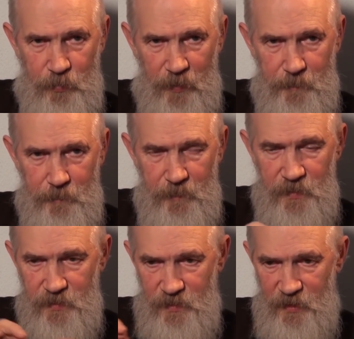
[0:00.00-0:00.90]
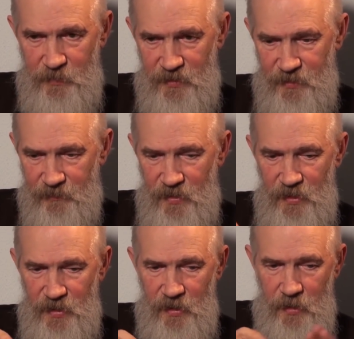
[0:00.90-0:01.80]
the interacting elements
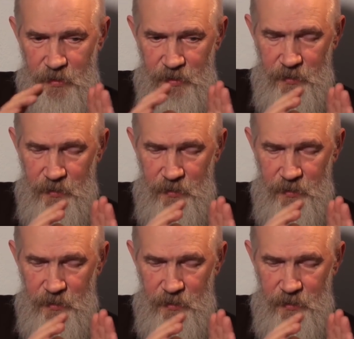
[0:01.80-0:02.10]
are